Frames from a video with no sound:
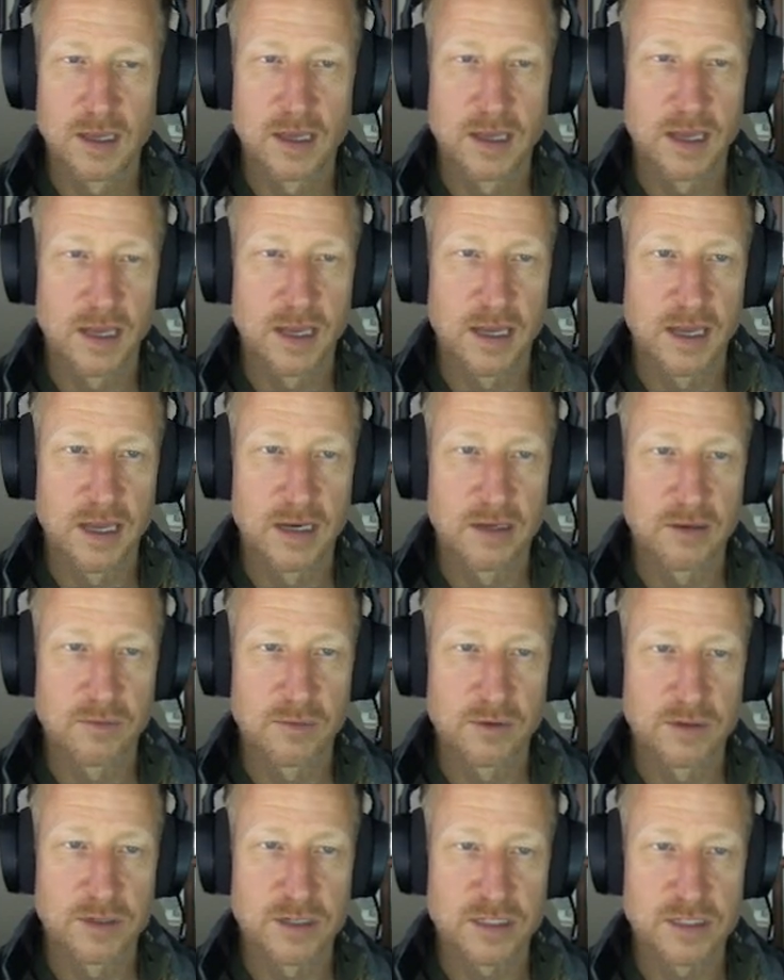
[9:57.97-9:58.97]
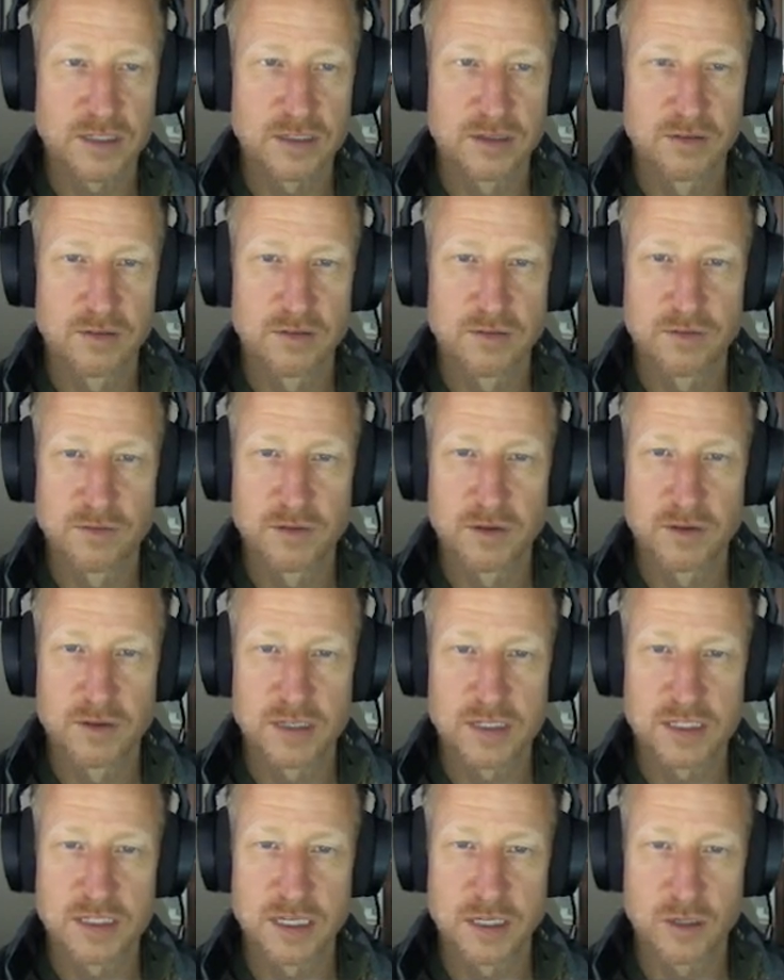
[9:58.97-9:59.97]
And we'll just view the
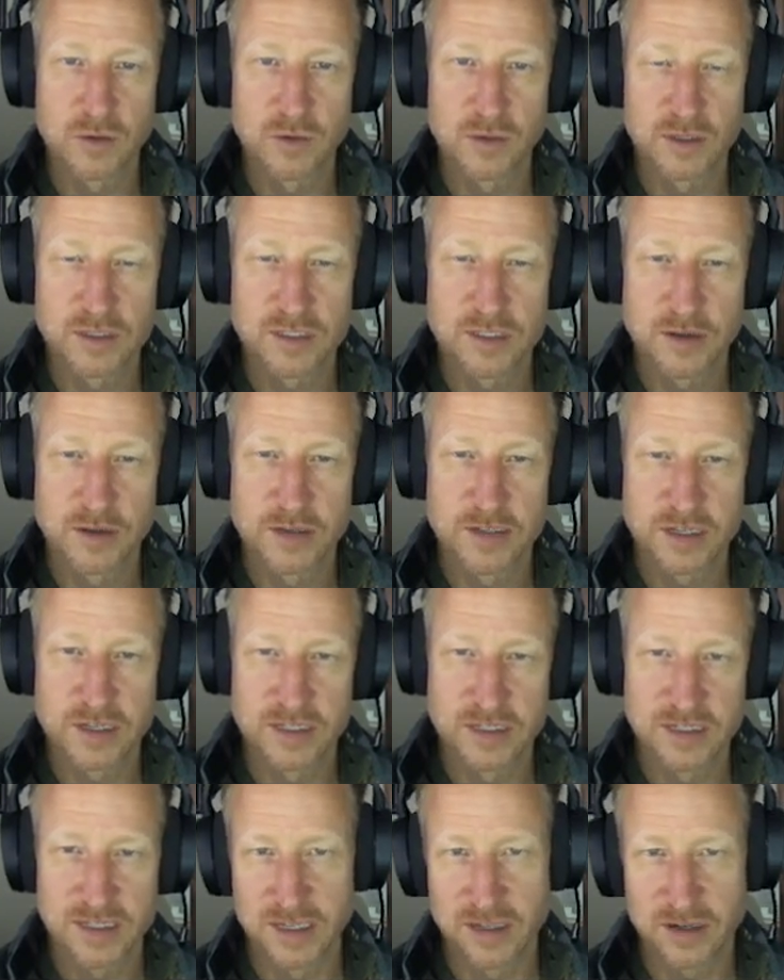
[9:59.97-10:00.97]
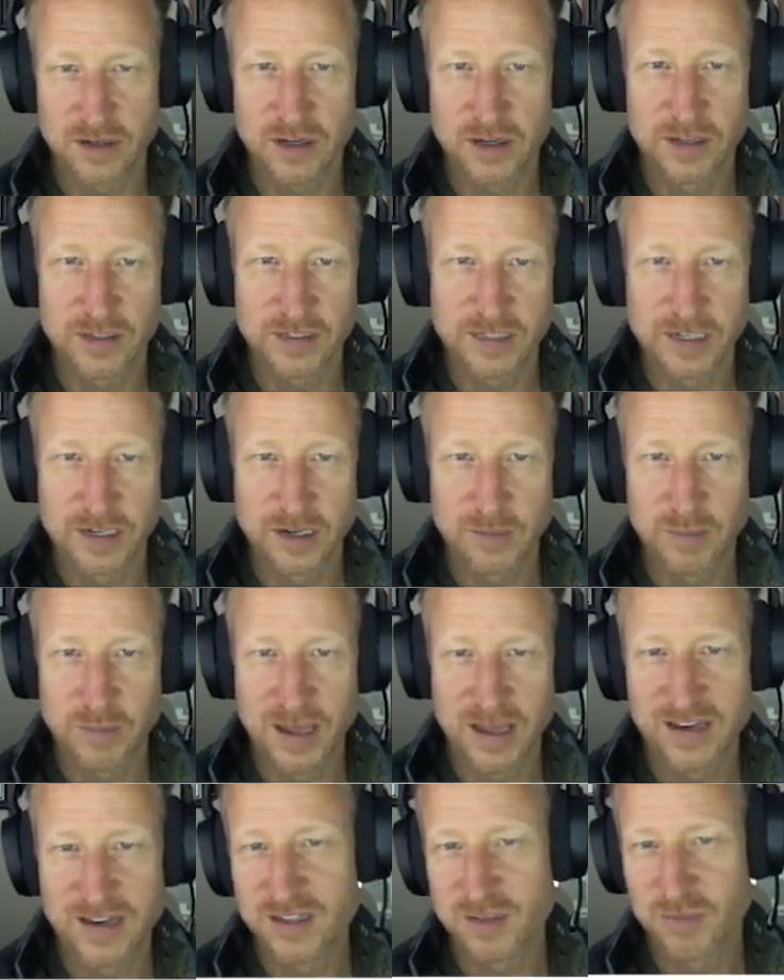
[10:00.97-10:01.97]
SQL. So as you can see, they're calling it an
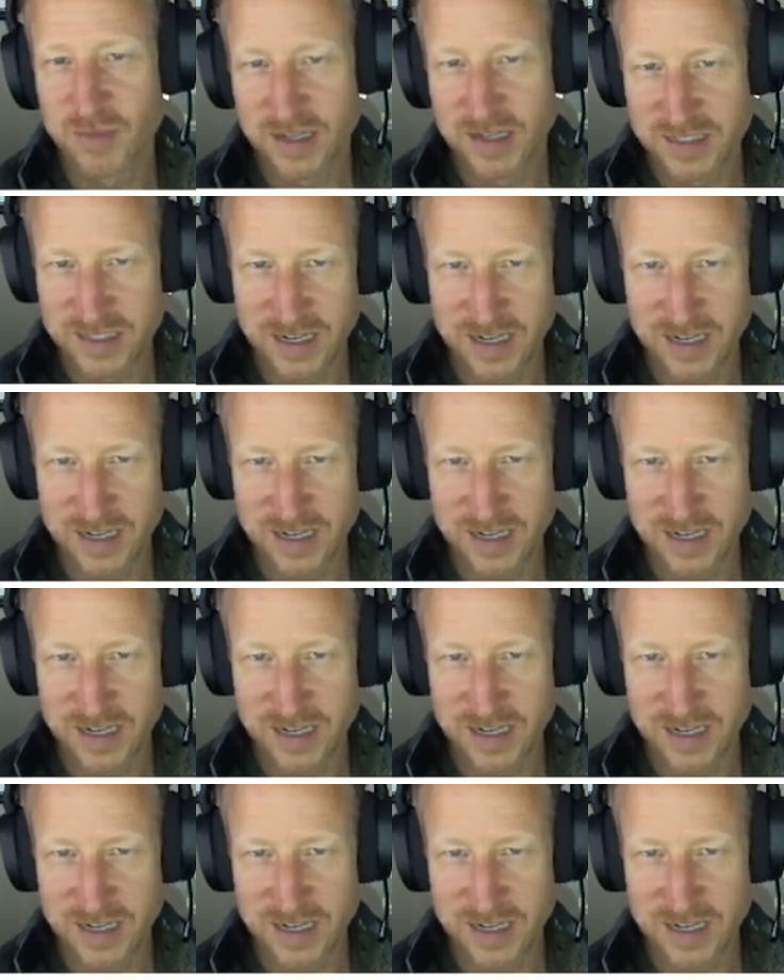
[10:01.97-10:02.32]
append, but it's an